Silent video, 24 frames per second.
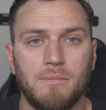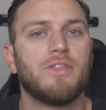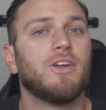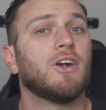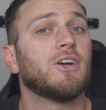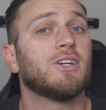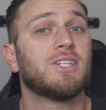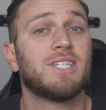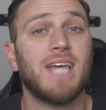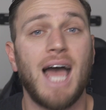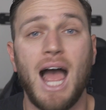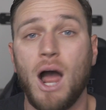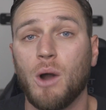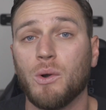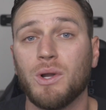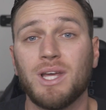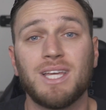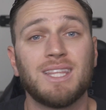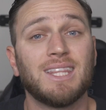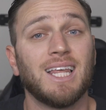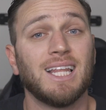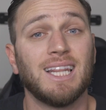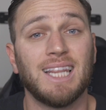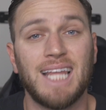They're
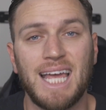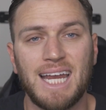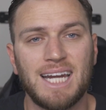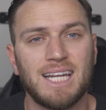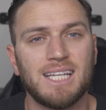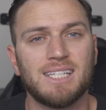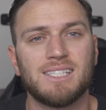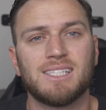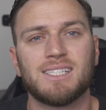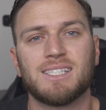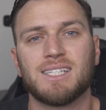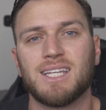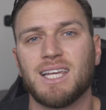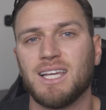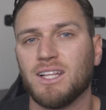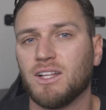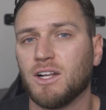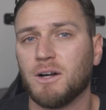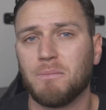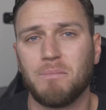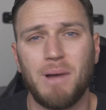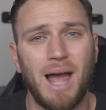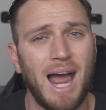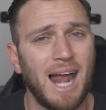touting the latest
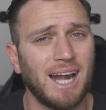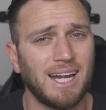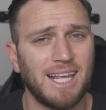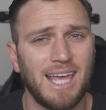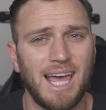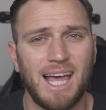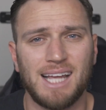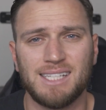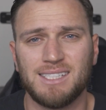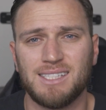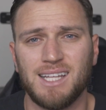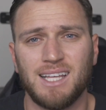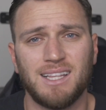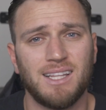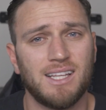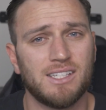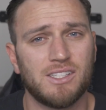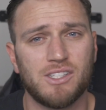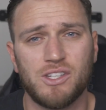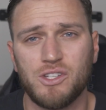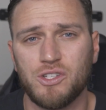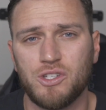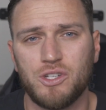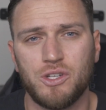killer podcast they
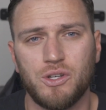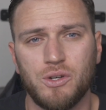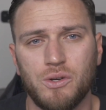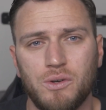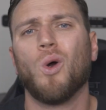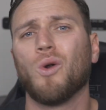listen to,